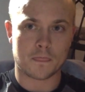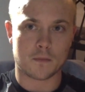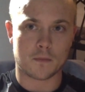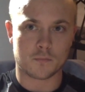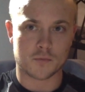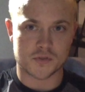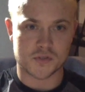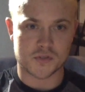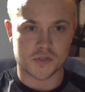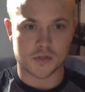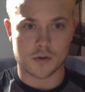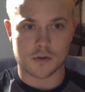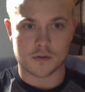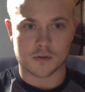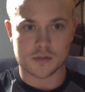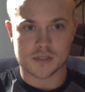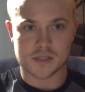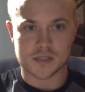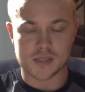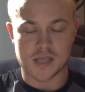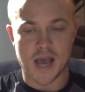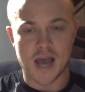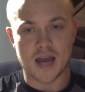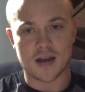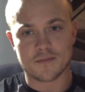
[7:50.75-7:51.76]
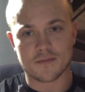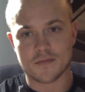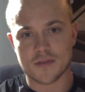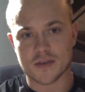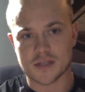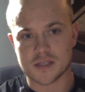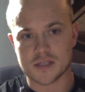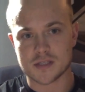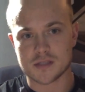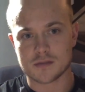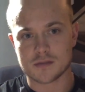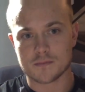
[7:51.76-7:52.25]
results out of
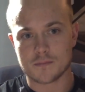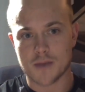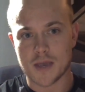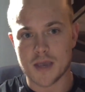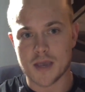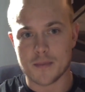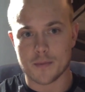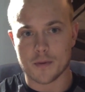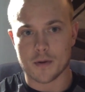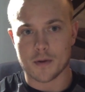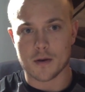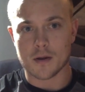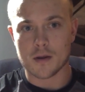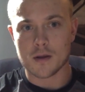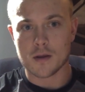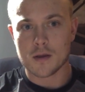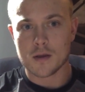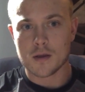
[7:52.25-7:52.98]
this paper,